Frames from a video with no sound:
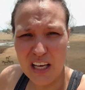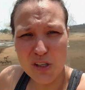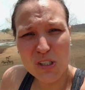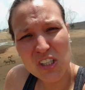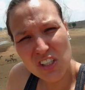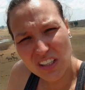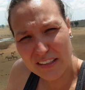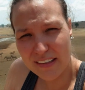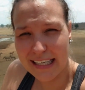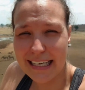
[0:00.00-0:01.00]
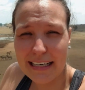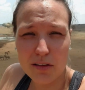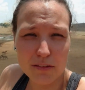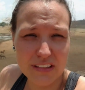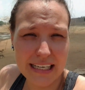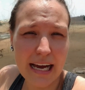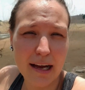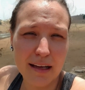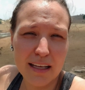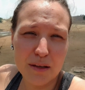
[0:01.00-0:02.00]
you should not even get out of the
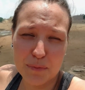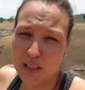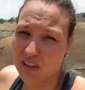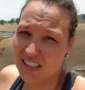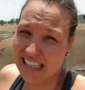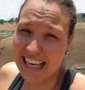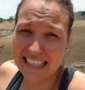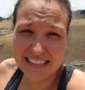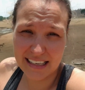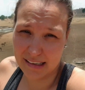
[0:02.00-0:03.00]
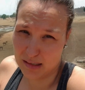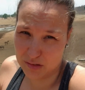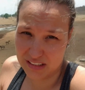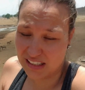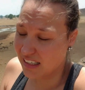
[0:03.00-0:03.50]
car because lions are around.